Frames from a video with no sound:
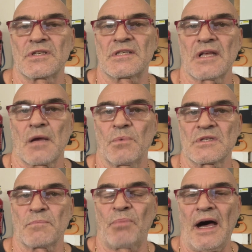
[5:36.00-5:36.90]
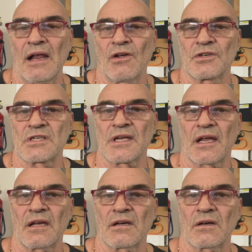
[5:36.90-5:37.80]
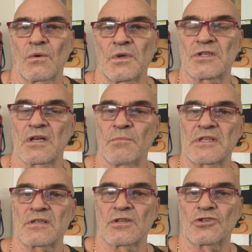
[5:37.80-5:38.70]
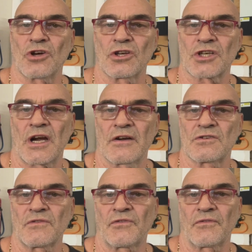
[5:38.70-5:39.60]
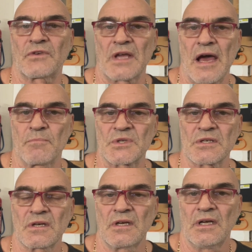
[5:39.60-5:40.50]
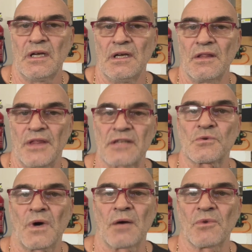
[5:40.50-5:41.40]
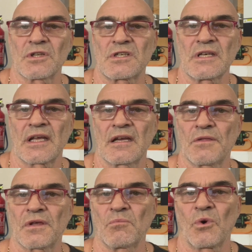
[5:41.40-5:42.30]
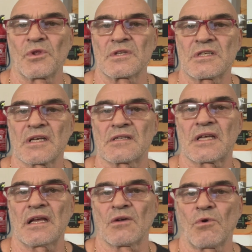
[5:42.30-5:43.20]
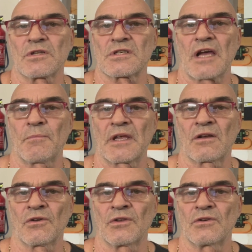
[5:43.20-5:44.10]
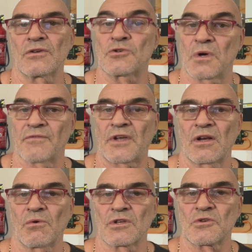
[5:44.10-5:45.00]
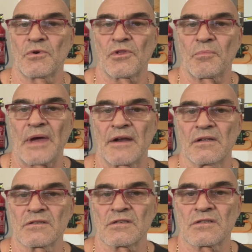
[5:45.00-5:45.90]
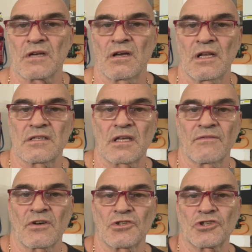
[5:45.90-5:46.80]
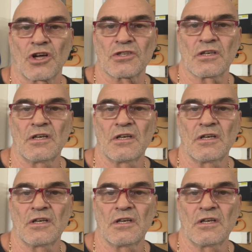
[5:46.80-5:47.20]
is set up as a pylon tech, which limits the charge current to 50 amps. That's why I'm not seeing anything more than 6 kilowatts coming in on 12 kilowatts worth of panels. So let's give it a shot,